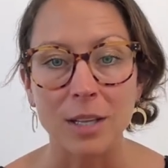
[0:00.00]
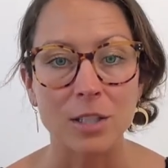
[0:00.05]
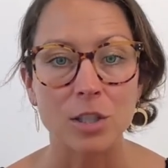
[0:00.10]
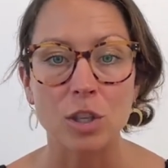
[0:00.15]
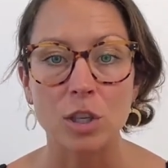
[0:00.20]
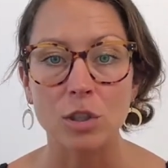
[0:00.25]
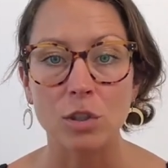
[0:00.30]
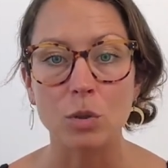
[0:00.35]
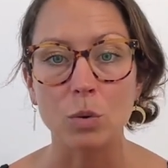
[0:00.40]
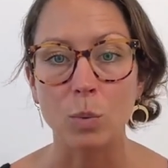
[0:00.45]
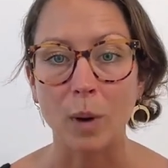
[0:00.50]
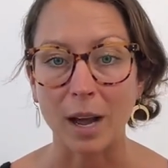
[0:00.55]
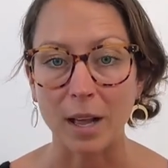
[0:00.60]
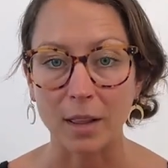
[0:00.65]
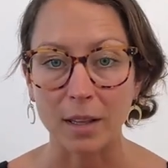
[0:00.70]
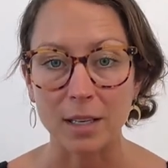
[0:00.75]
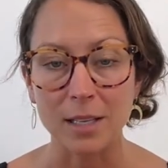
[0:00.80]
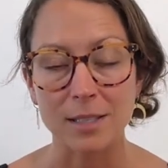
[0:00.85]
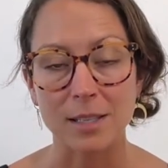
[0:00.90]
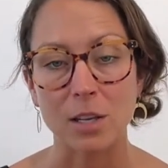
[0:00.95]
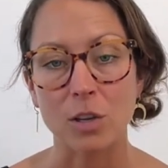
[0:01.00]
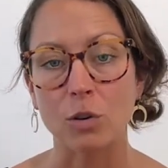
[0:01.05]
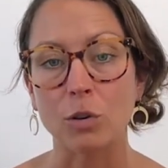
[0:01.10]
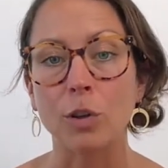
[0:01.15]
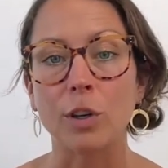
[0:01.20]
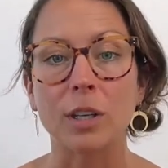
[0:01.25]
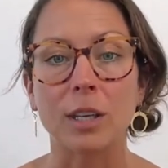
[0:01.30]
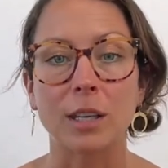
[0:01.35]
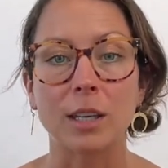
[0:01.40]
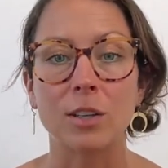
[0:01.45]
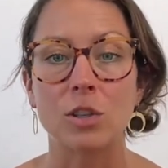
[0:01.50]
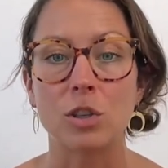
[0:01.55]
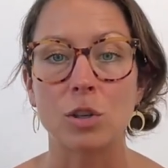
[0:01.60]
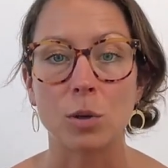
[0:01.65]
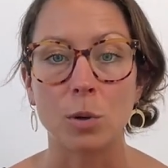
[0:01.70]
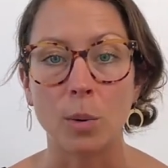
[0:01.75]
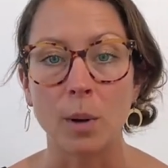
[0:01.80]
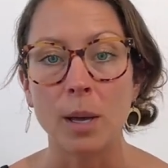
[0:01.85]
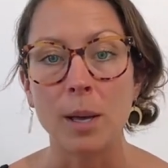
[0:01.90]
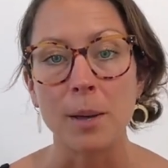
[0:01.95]
It's the dualities that you're looking
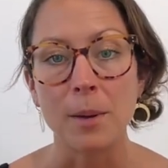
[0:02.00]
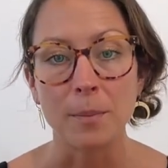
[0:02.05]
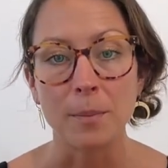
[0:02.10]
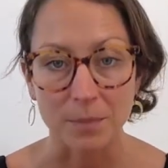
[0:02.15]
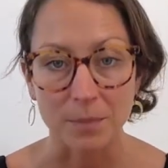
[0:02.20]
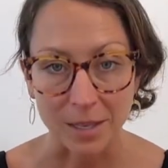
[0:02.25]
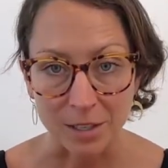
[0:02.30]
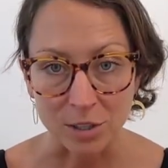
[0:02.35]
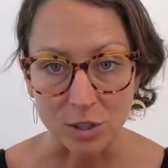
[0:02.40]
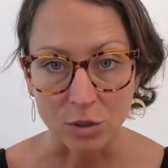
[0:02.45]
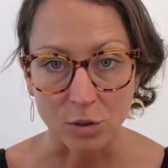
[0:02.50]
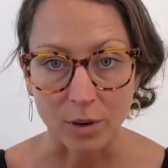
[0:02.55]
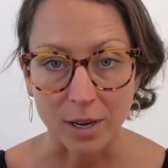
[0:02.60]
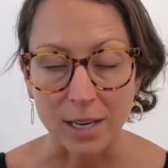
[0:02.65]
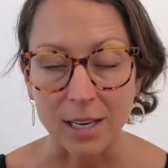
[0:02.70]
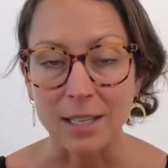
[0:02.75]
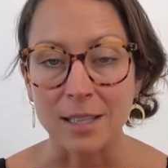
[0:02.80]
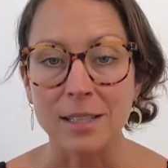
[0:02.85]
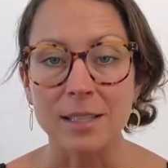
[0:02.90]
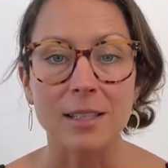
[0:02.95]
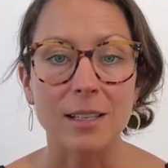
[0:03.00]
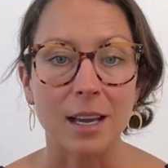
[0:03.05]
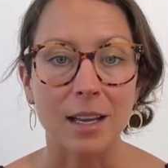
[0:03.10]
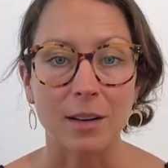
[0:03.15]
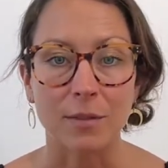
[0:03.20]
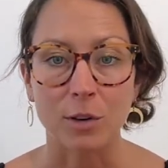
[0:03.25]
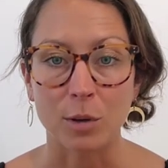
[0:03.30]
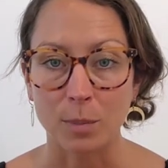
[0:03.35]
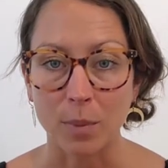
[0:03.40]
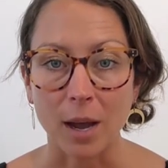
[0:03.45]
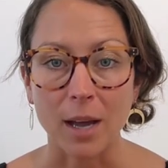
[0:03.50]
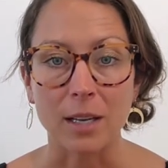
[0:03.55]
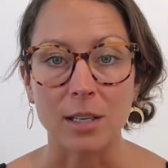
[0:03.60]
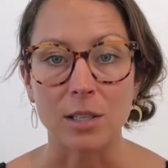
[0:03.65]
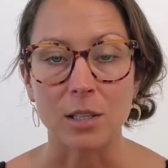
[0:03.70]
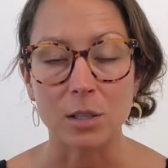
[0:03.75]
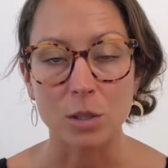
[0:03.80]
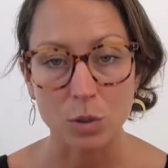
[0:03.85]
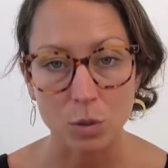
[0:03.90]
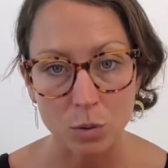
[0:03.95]
to integrate inside of your
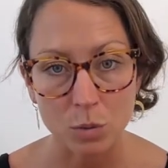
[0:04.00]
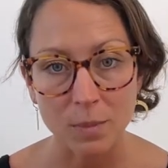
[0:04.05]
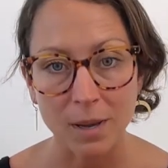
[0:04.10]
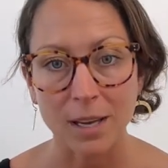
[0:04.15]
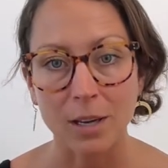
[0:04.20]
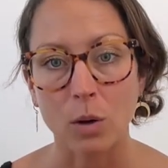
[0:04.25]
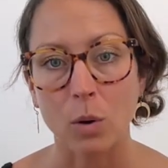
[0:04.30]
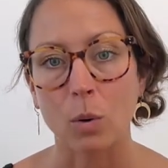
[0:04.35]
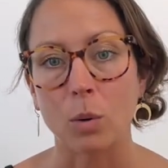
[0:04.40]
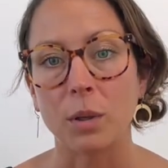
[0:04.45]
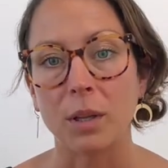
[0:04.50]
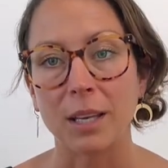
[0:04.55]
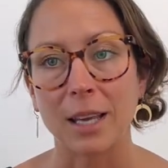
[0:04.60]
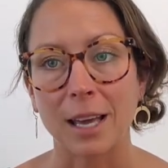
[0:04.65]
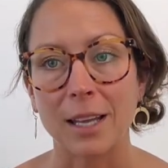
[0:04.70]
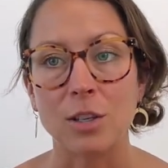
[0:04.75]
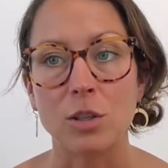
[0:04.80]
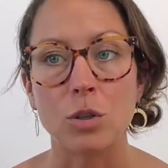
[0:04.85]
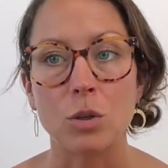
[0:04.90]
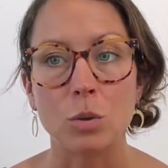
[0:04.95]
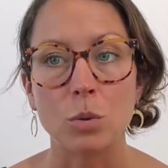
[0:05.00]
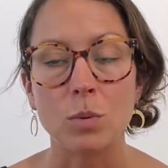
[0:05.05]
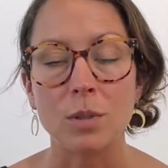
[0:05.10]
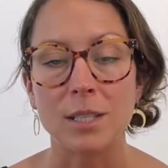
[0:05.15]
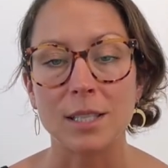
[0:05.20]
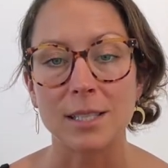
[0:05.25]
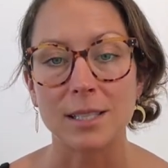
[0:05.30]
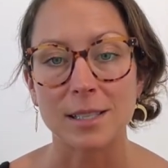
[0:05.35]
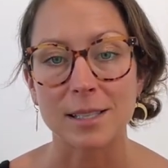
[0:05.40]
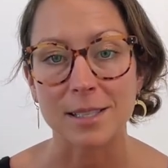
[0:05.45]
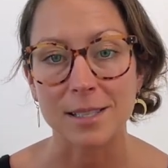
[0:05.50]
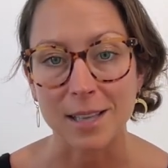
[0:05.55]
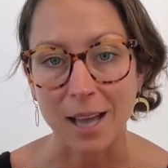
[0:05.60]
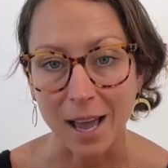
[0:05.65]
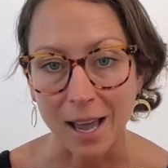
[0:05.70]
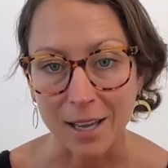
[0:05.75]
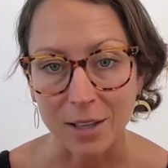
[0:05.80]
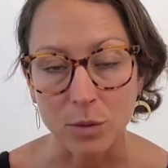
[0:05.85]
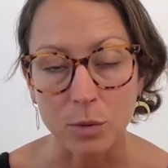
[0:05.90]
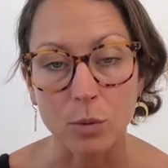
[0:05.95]
bodies to make whole again, to
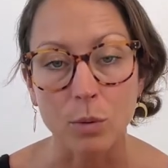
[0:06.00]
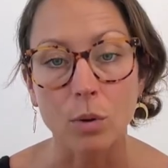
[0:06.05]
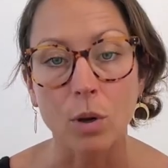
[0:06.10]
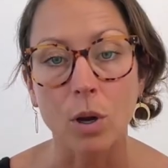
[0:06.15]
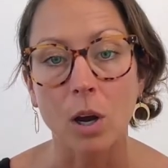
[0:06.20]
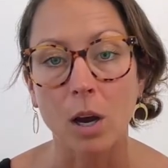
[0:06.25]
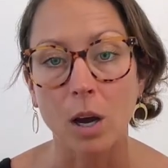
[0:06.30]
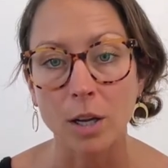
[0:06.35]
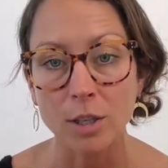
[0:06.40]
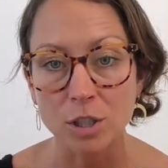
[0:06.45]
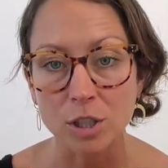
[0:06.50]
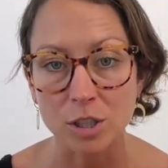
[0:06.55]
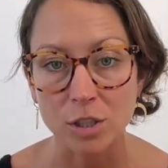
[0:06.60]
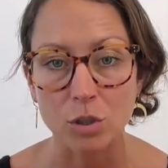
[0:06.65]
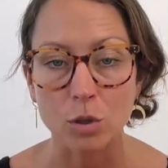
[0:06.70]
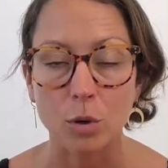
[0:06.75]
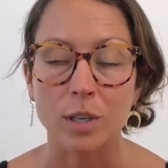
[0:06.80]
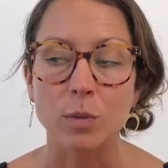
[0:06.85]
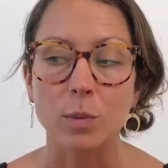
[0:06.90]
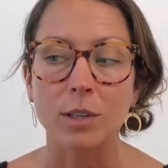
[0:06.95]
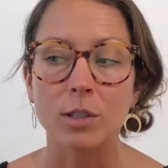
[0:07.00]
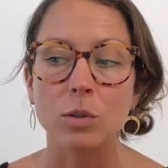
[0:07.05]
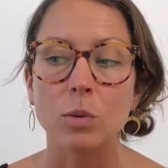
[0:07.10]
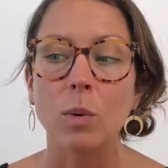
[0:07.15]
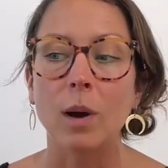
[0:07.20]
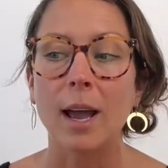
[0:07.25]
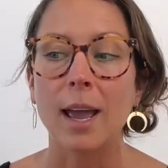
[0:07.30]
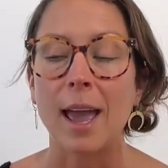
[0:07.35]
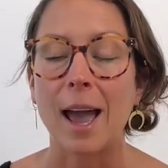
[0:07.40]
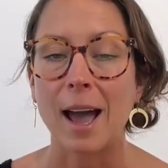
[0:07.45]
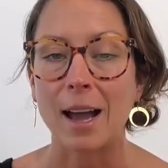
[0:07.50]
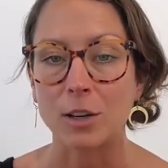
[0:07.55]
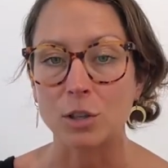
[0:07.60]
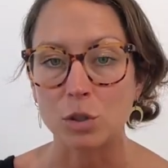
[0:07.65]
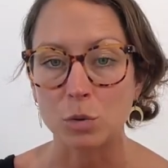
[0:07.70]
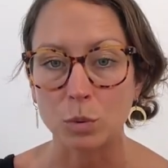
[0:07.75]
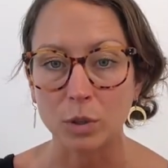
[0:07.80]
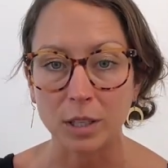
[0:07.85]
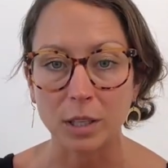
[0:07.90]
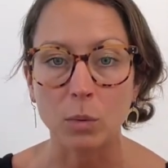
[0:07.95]
decide through conscious choice, what do I
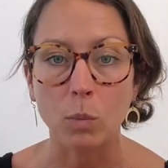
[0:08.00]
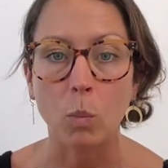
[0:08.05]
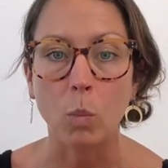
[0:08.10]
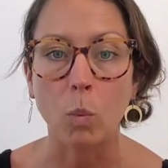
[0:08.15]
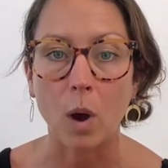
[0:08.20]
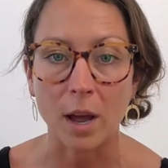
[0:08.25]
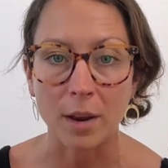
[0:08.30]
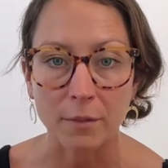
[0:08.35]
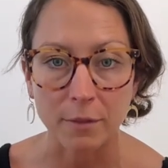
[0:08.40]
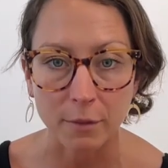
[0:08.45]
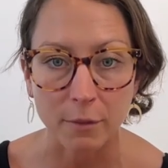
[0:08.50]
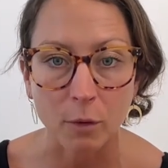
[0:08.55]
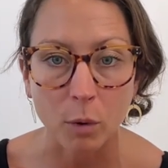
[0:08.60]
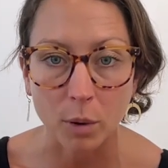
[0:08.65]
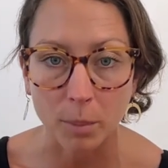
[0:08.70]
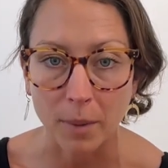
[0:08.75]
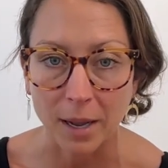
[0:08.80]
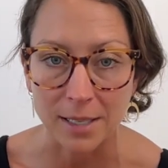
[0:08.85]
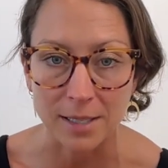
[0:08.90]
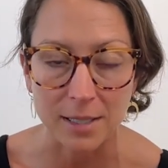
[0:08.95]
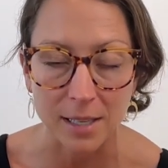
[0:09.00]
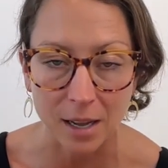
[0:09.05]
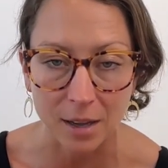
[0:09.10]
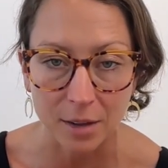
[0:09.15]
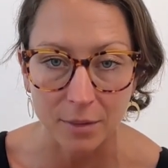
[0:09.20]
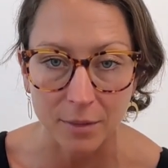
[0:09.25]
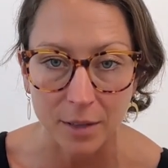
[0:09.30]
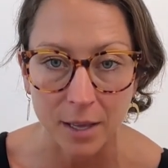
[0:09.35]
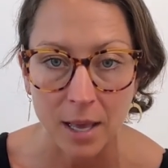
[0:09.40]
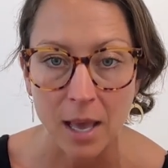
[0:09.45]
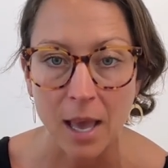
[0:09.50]
actually want for myself?